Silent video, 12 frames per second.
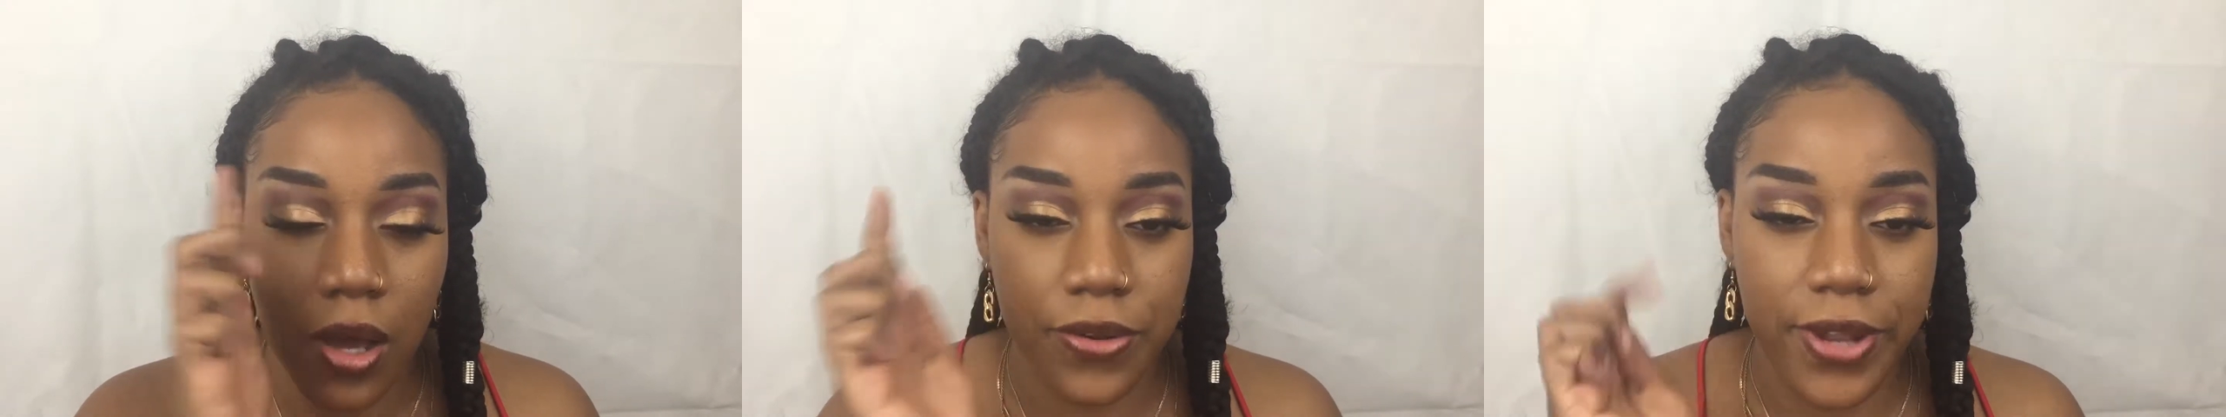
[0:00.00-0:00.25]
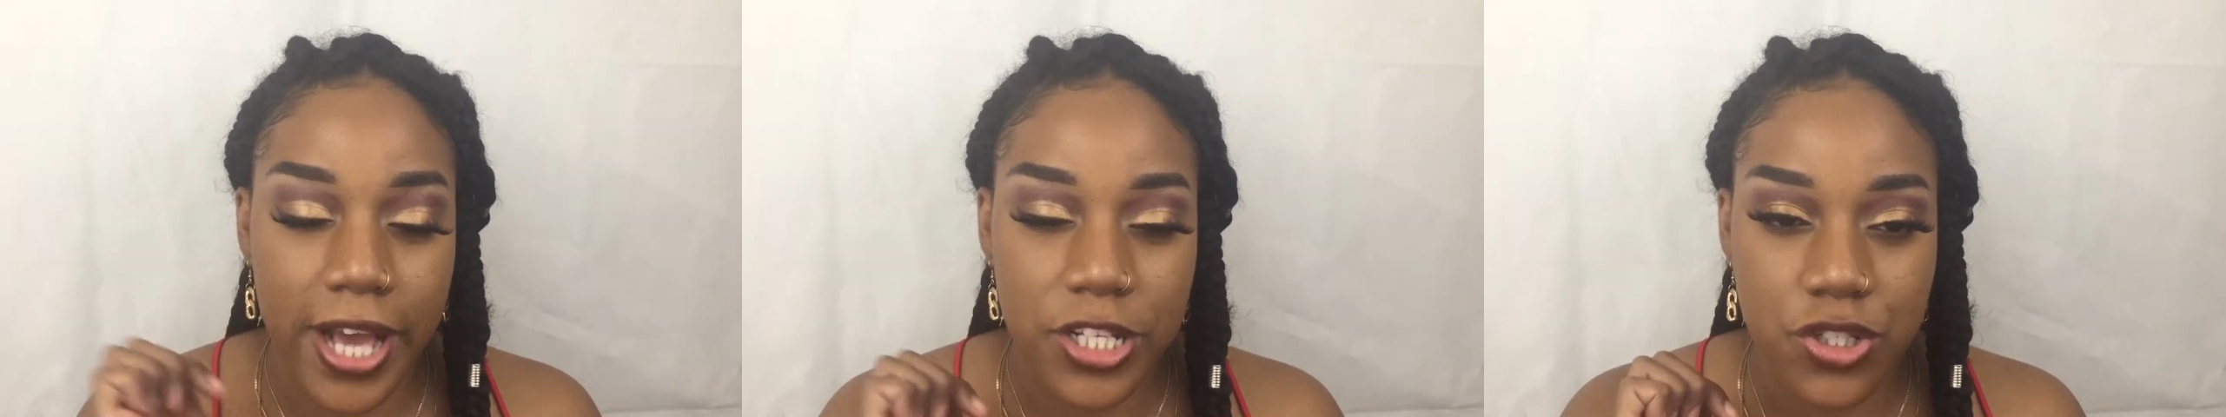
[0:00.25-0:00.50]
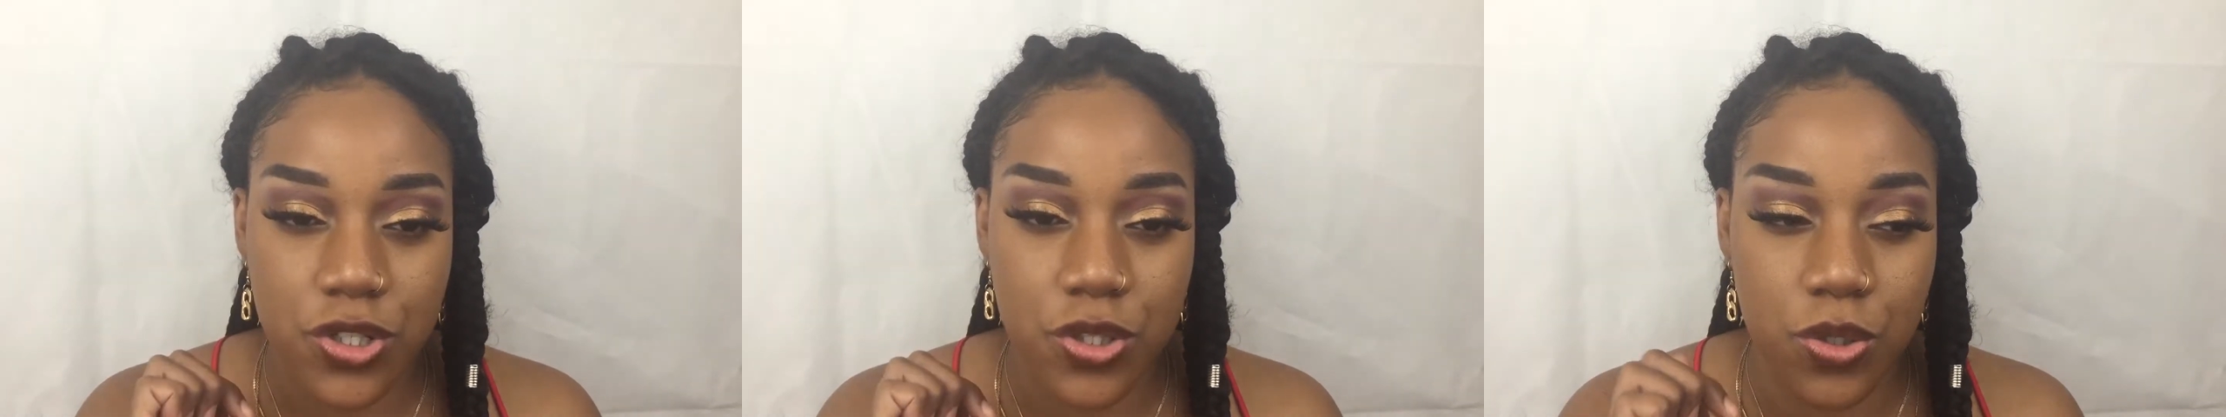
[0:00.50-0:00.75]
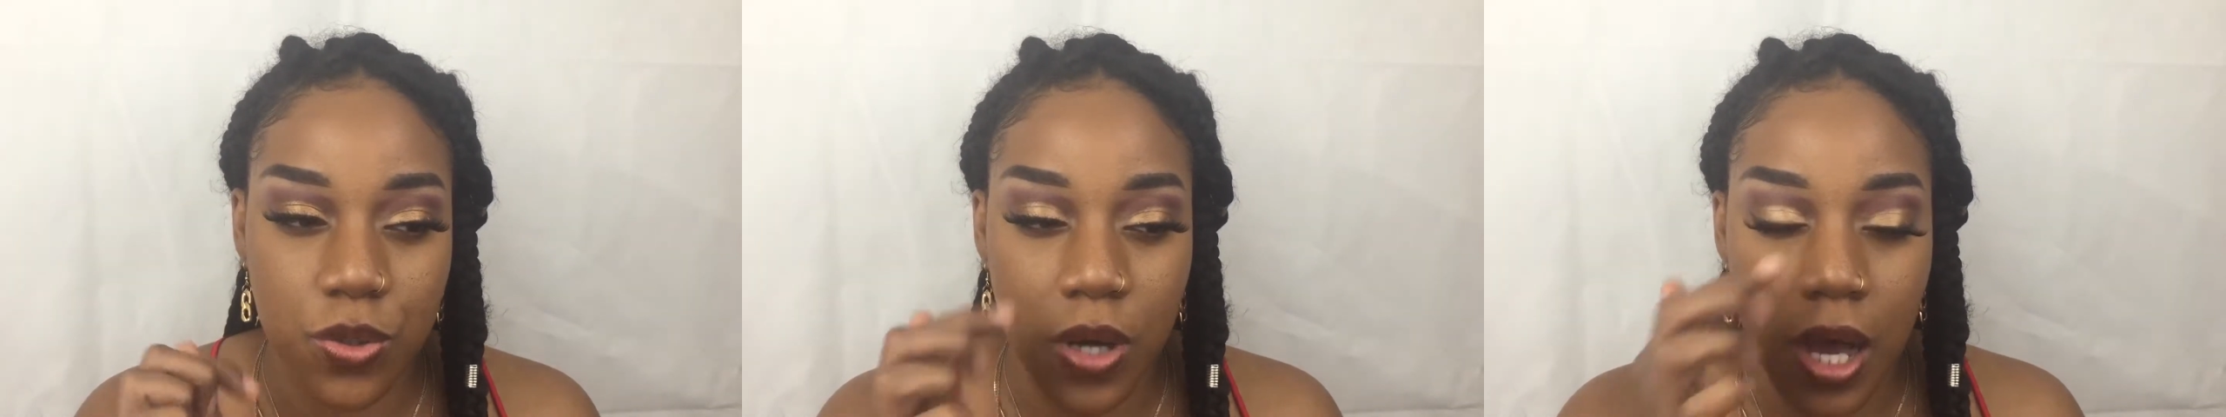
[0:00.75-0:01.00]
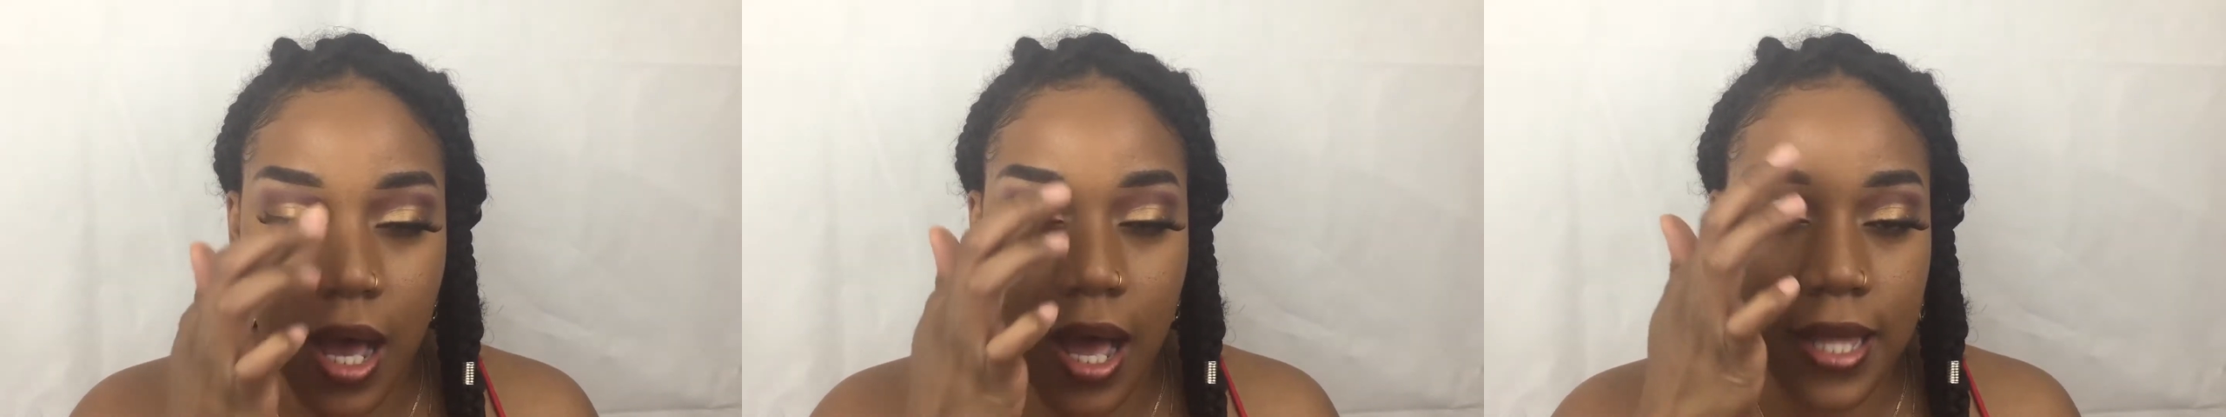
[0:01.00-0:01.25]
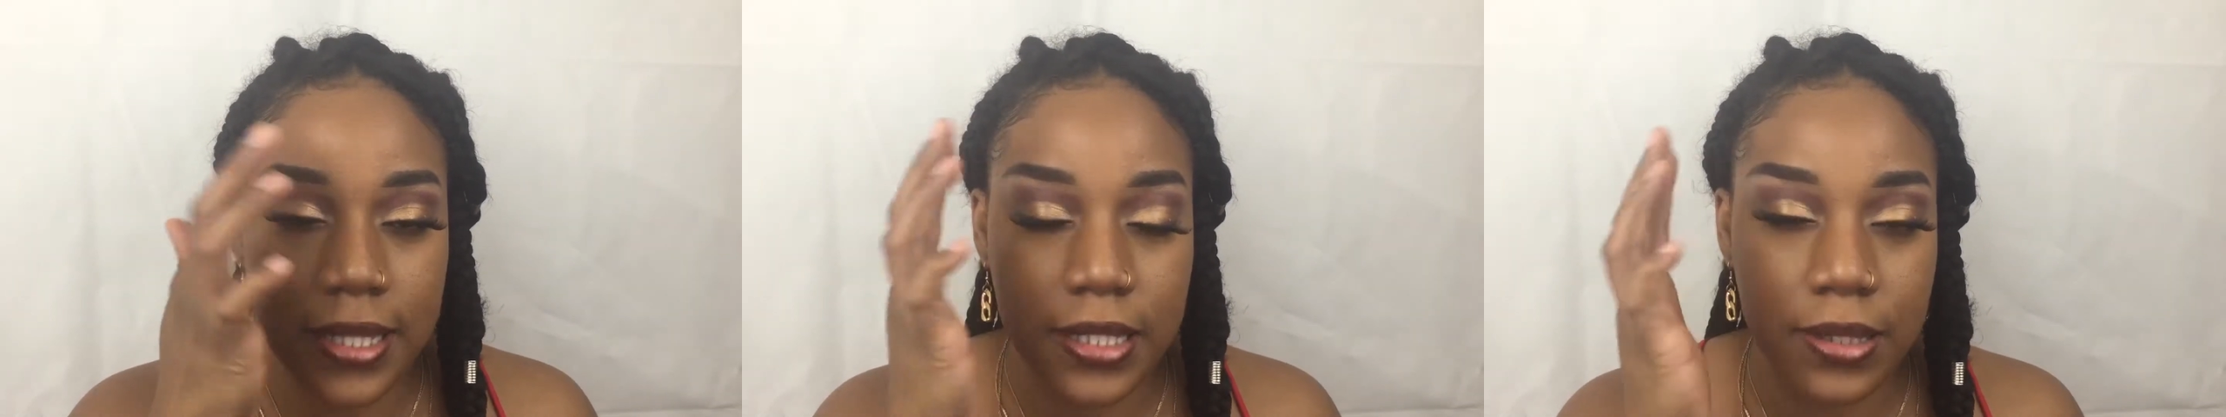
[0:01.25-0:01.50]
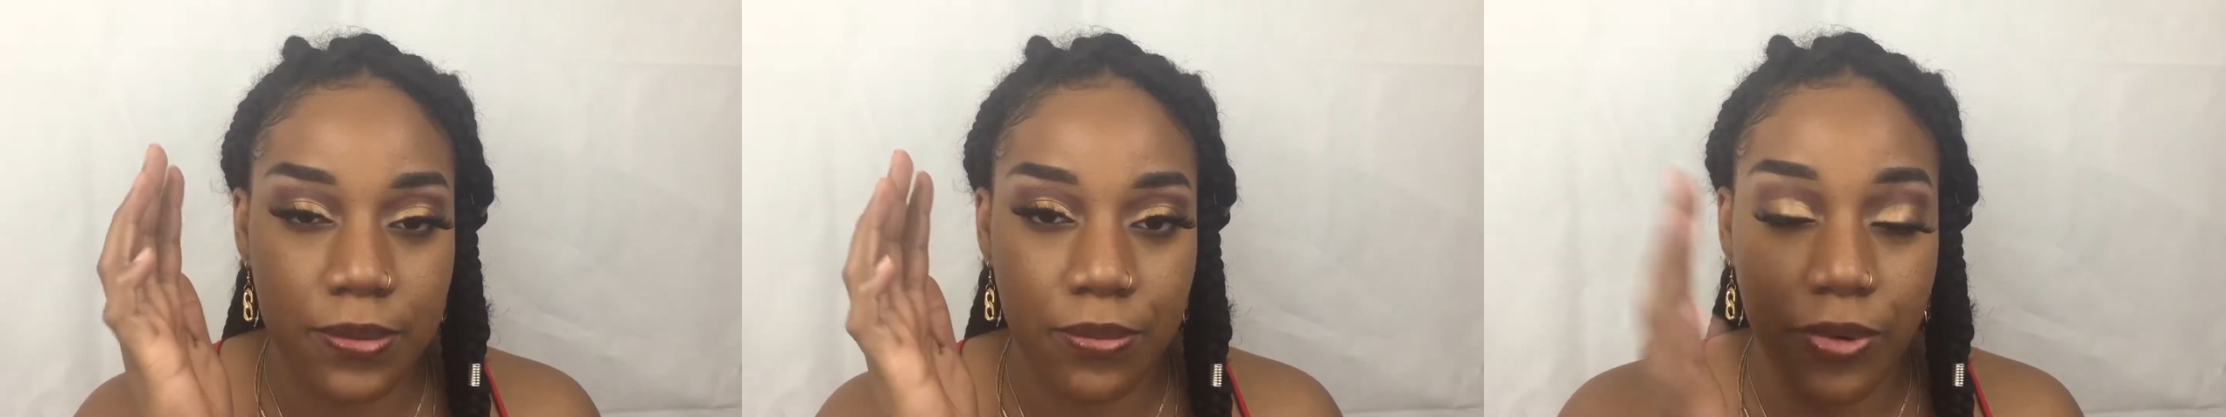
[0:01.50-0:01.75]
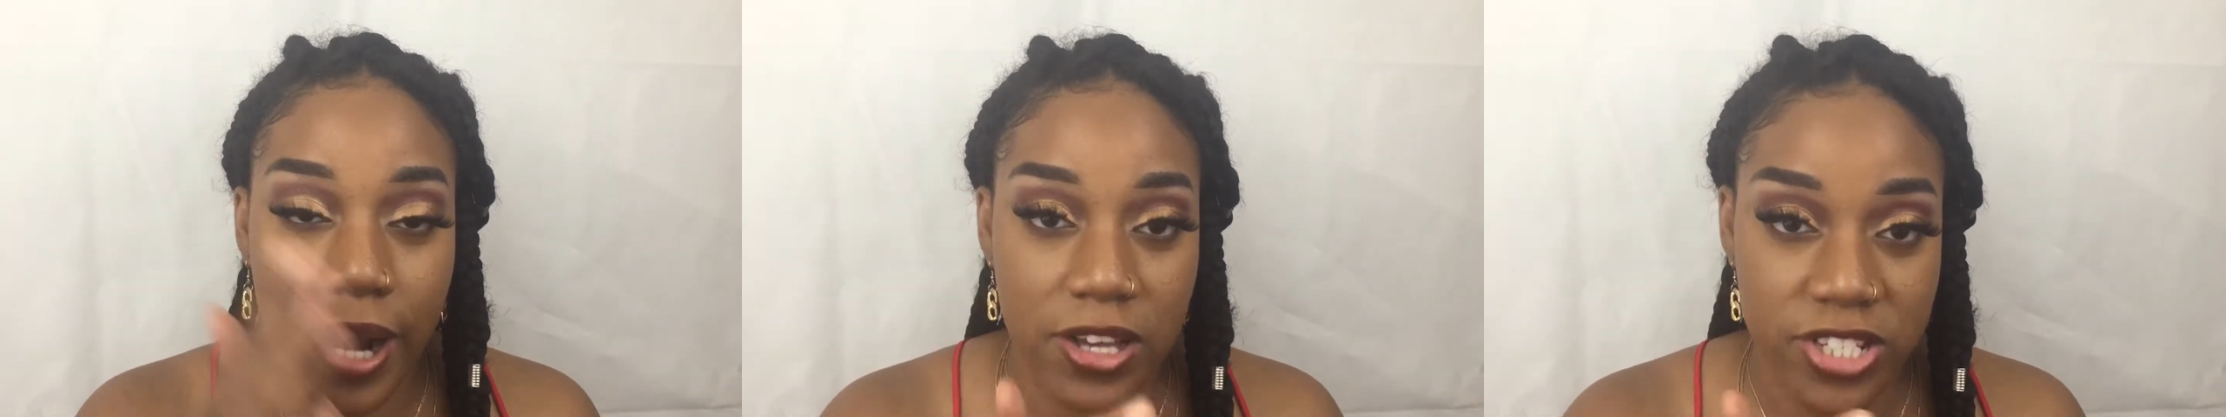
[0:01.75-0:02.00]
natural
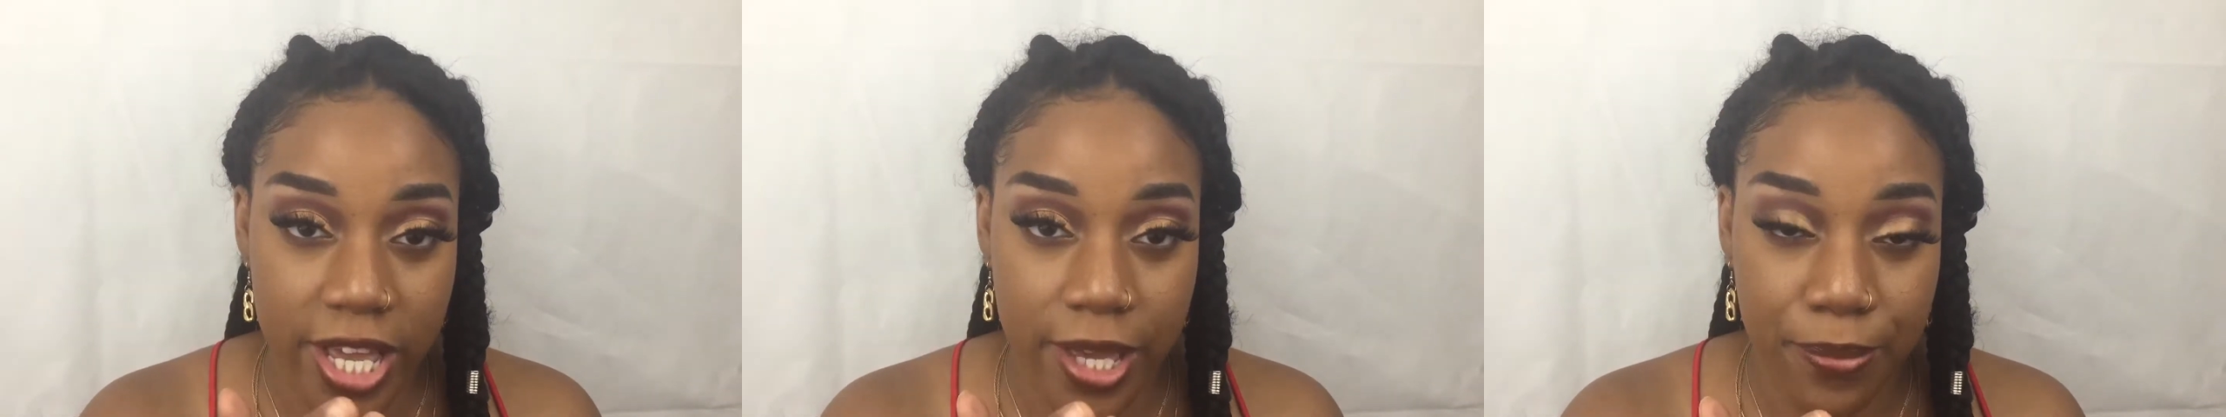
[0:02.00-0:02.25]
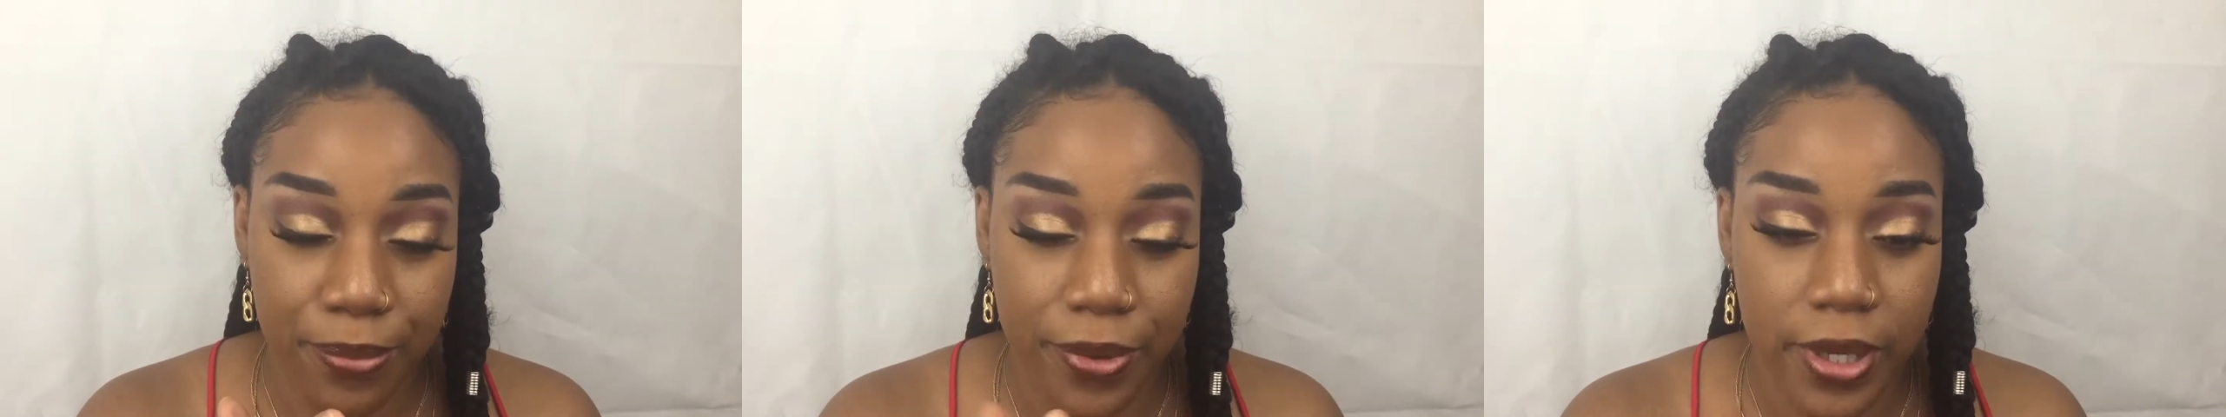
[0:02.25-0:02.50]
brow shape,